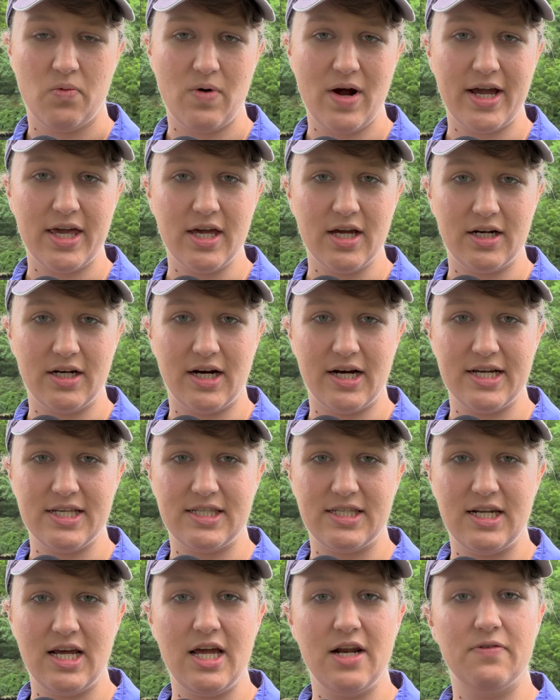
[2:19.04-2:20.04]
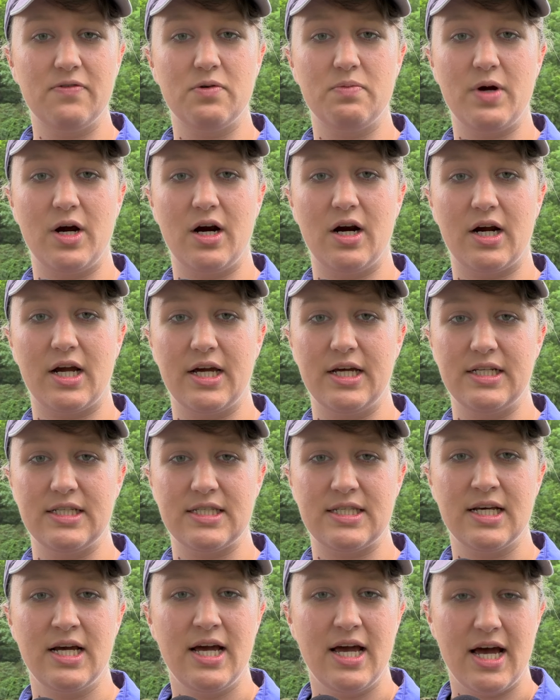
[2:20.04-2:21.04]
recognized Native
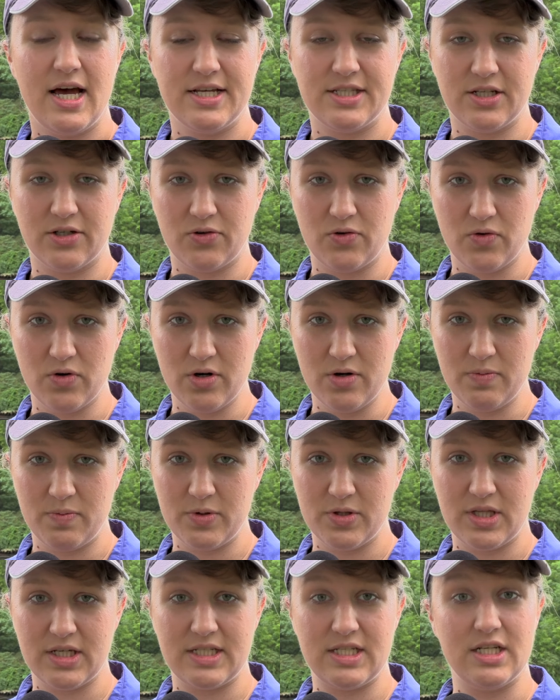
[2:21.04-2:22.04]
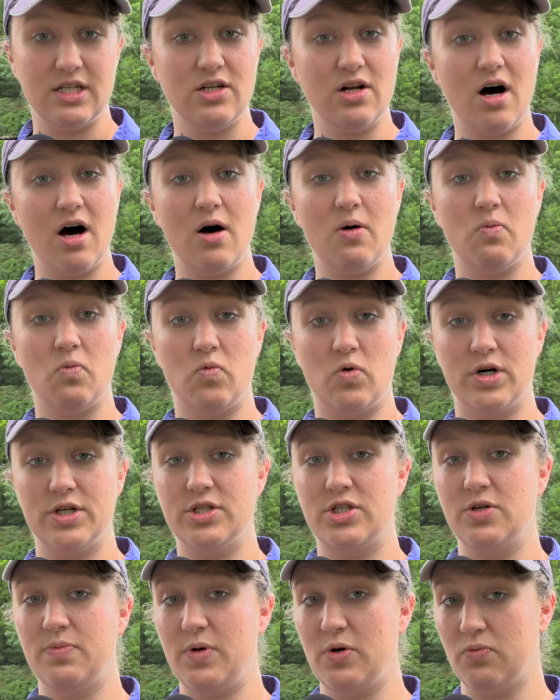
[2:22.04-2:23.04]
Americans as a group that did not want
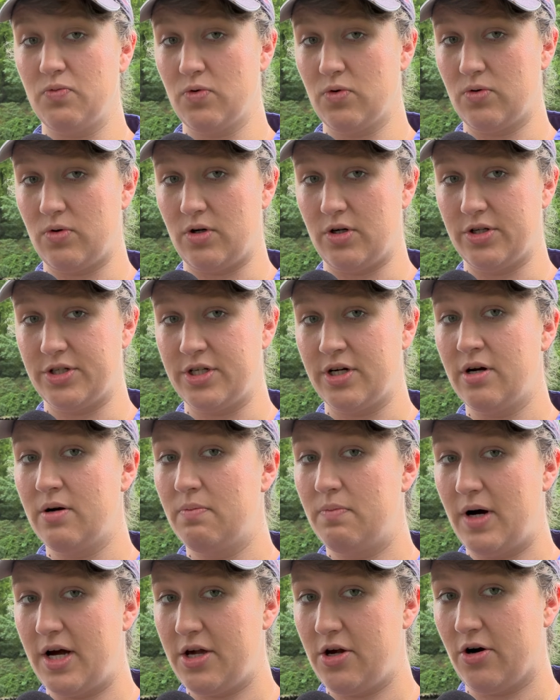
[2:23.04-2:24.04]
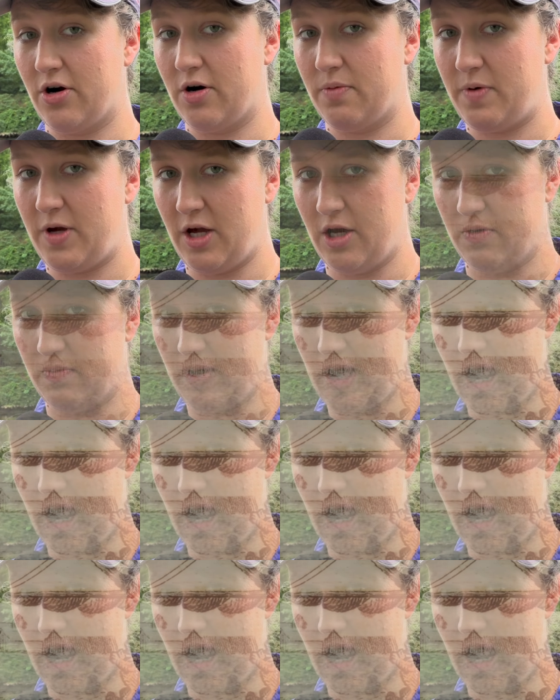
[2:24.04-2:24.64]
to be ruled by European